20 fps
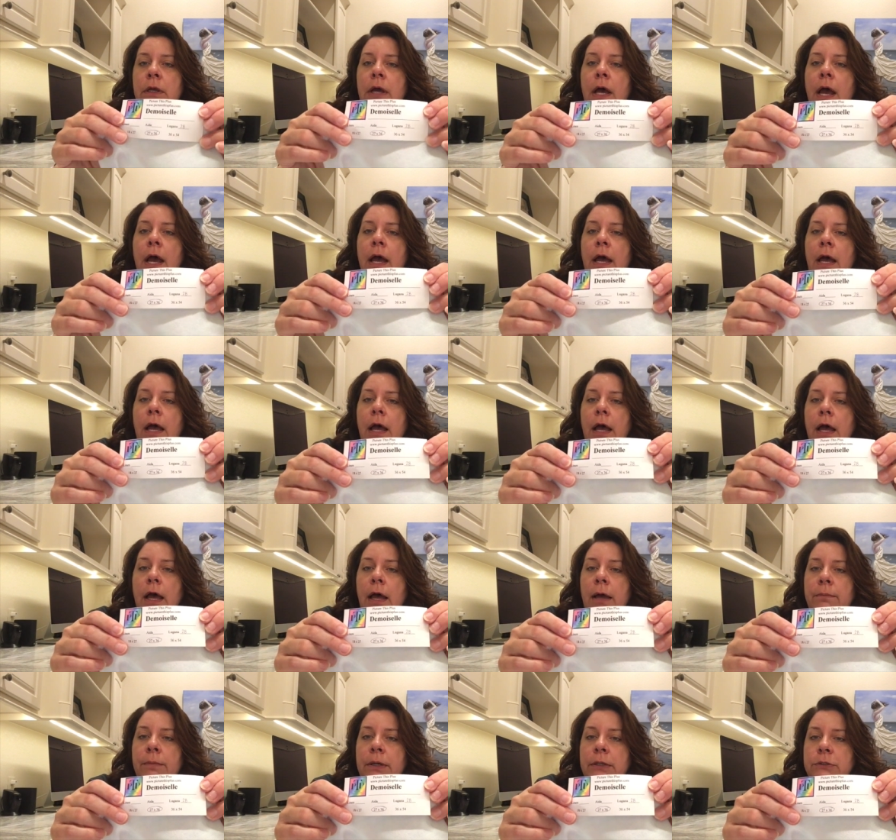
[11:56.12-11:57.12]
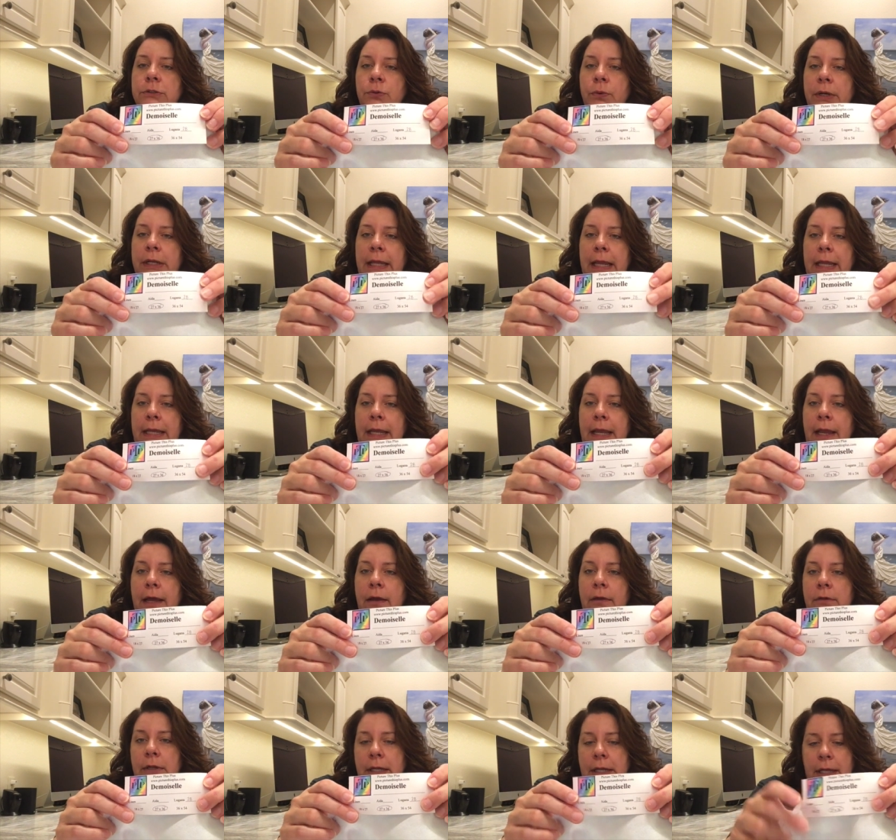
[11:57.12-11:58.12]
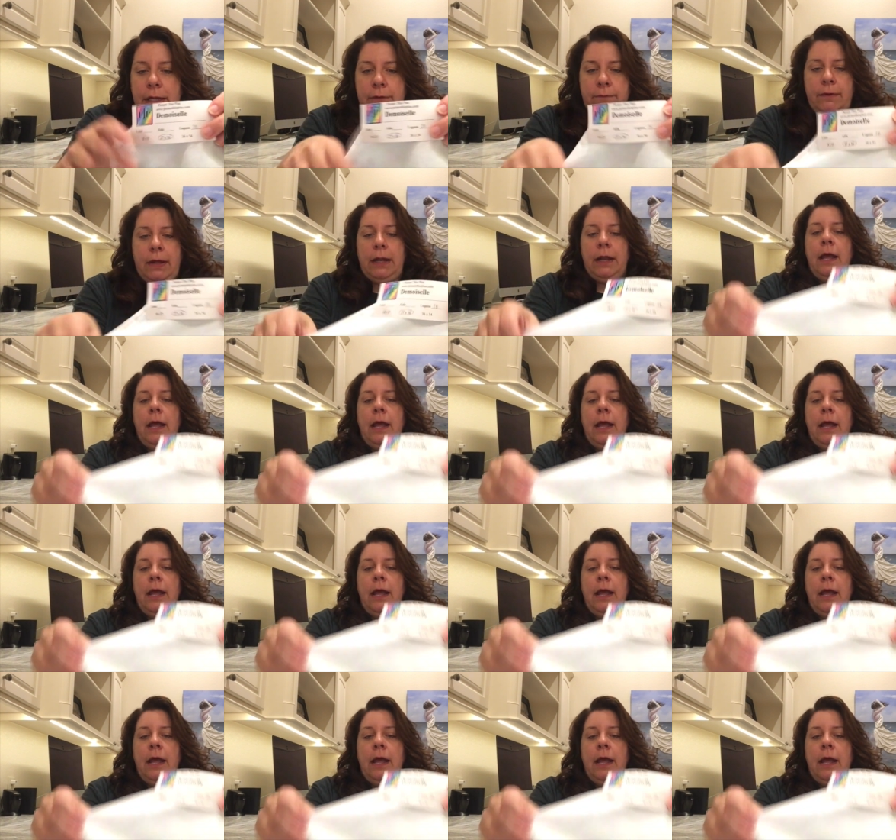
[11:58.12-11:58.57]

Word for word: um, 28 count, again, about